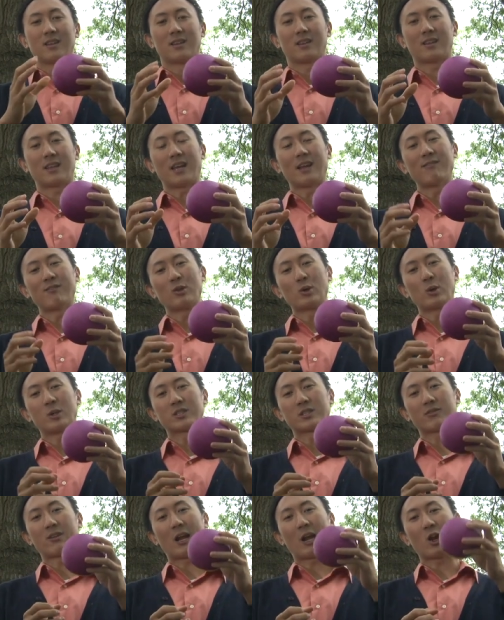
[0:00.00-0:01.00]
The
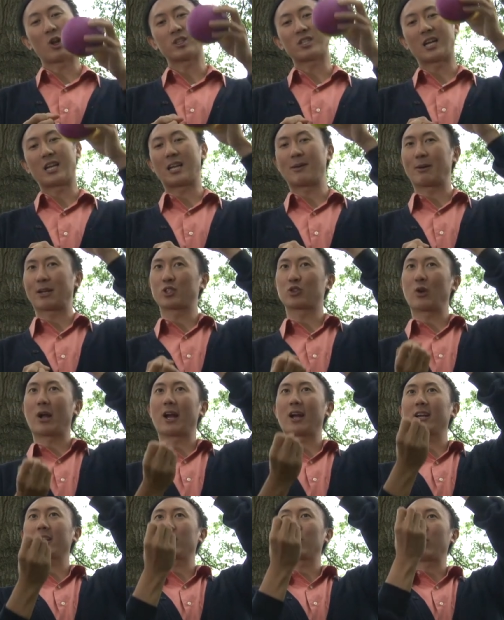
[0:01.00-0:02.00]
influence of aerodynamic
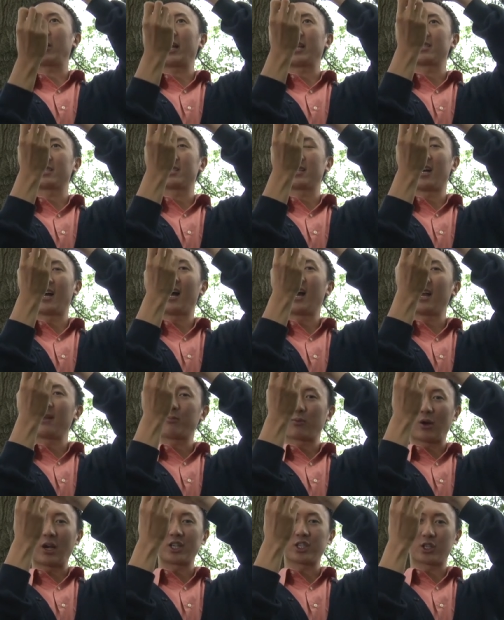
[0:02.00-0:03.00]
drag creates a high
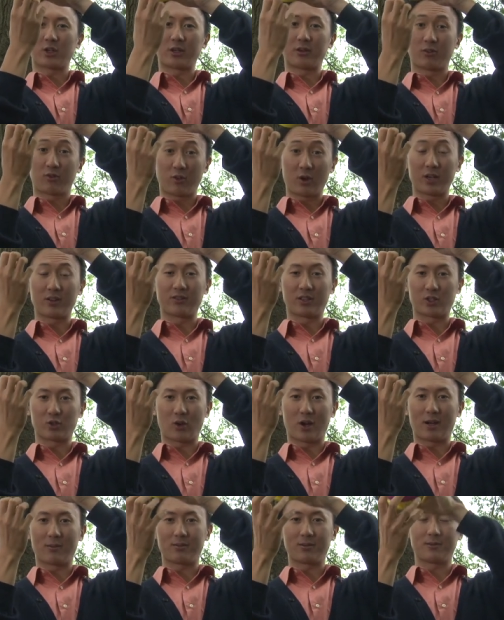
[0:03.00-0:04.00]
pressure in front of the
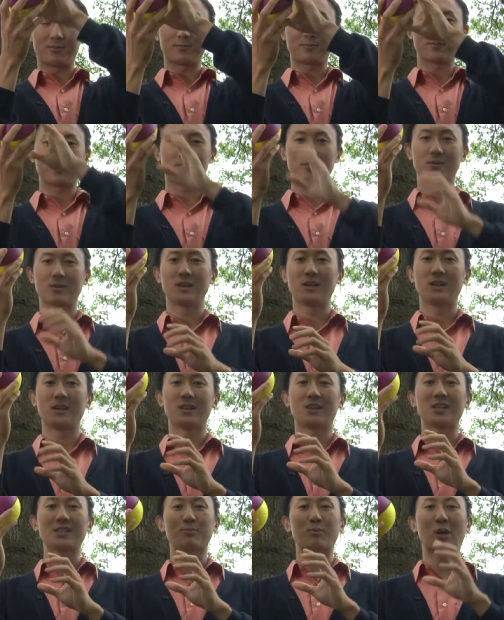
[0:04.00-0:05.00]
drop.
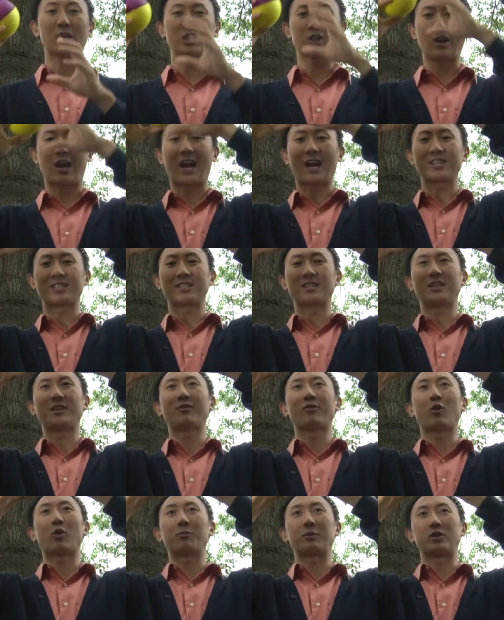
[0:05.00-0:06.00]
This pressure acts to
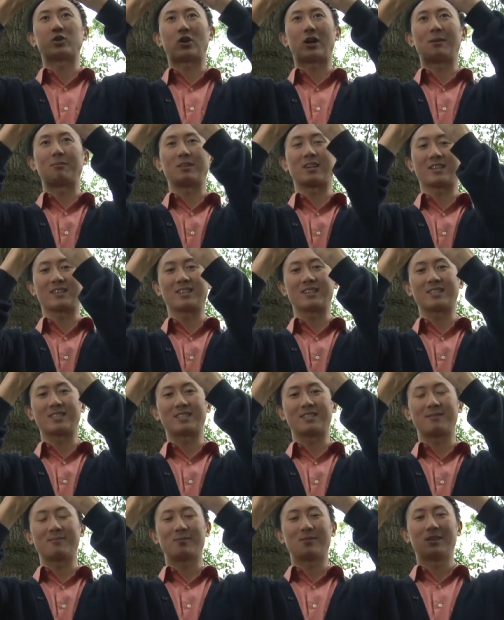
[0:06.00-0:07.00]
deform the drop, like
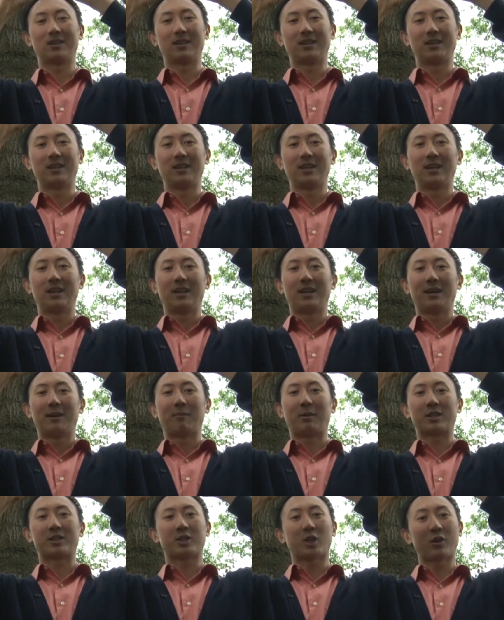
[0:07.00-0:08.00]
this.
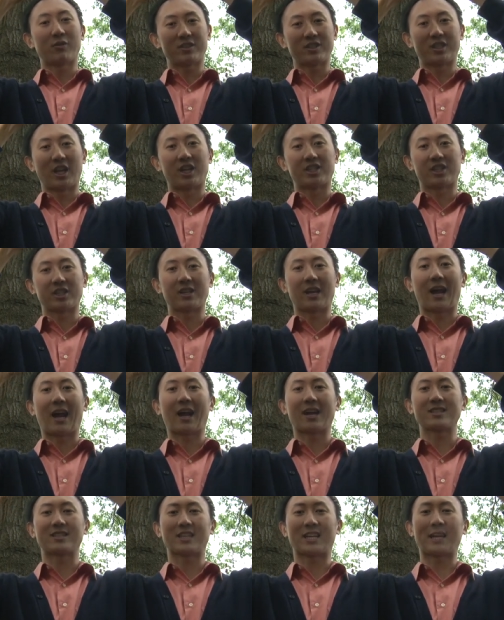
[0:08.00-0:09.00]
But surface tension
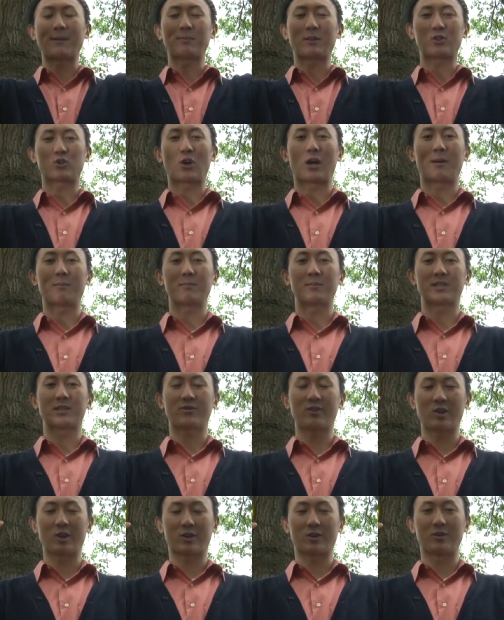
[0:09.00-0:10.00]
acts to keep the drop
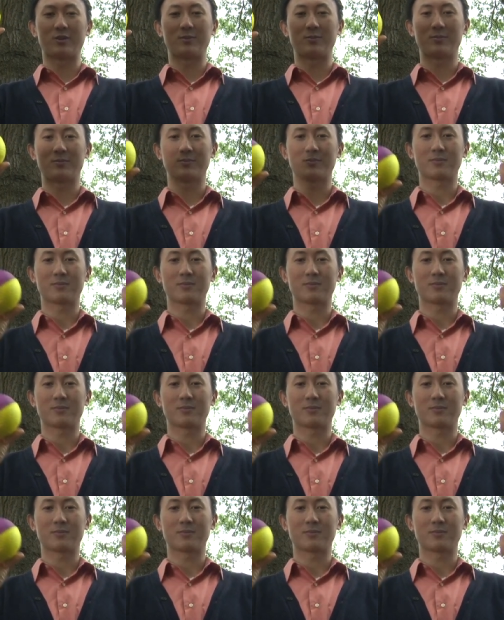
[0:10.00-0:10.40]
spherical.